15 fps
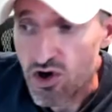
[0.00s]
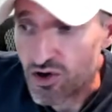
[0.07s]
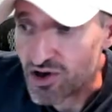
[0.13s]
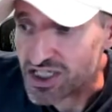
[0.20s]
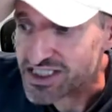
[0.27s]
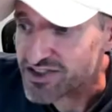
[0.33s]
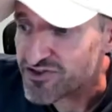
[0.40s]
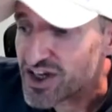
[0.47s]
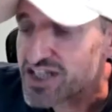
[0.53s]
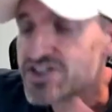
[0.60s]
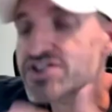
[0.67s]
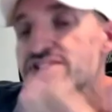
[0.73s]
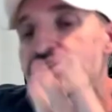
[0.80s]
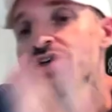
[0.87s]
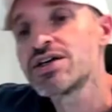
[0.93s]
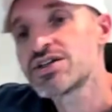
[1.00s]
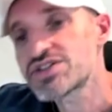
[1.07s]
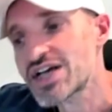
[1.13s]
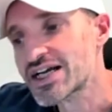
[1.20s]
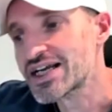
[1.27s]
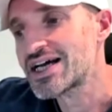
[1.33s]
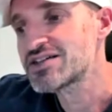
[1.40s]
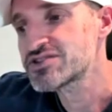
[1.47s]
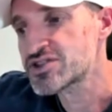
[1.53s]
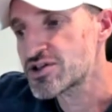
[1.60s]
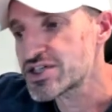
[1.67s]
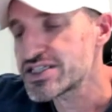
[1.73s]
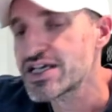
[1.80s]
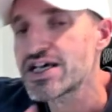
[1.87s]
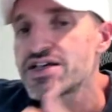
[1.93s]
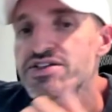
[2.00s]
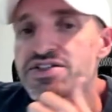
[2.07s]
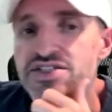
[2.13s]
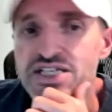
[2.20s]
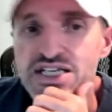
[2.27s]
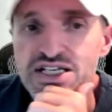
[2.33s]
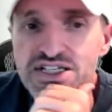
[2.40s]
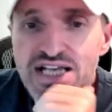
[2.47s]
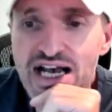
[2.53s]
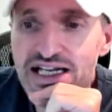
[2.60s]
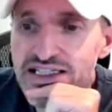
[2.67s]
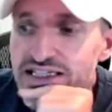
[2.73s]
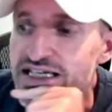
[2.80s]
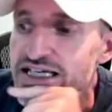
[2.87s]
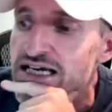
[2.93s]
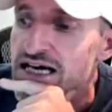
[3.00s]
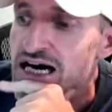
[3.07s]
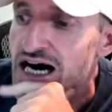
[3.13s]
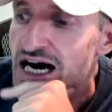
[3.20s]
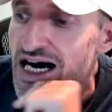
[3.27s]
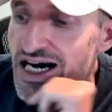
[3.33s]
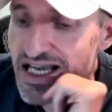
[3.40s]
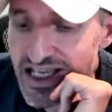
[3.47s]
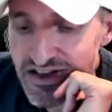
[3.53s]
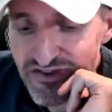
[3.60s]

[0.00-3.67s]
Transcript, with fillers: or on the fence, check it out 30 days, see exactly uh,